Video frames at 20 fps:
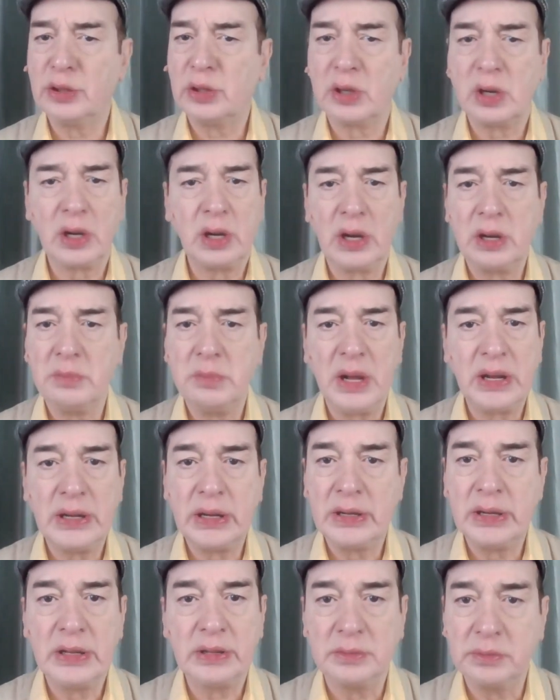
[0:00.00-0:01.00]
or arranged
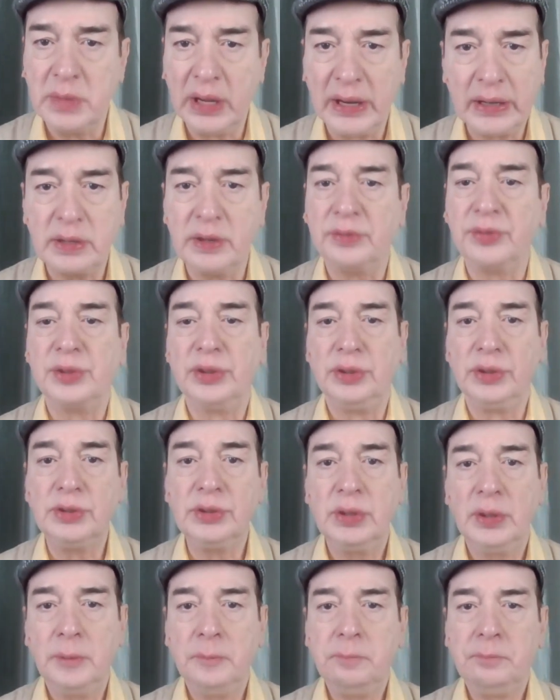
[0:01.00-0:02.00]
marriage, doesn't make a
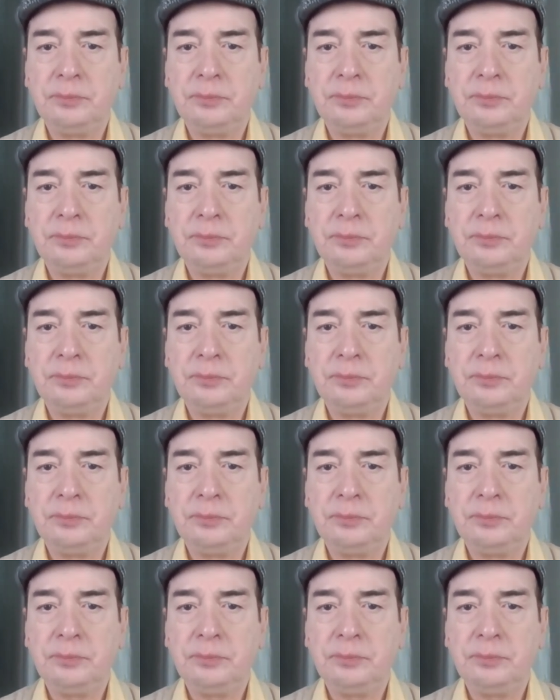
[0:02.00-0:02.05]
difference.